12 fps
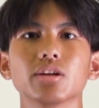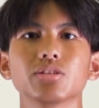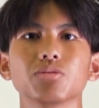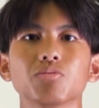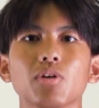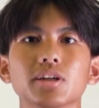
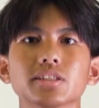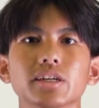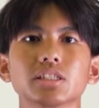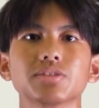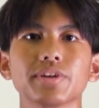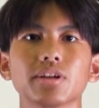to
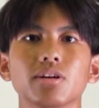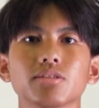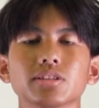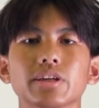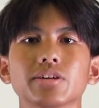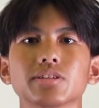one-size-fits-all
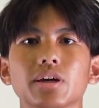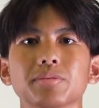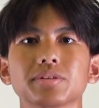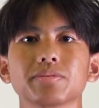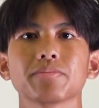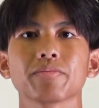stereotypes.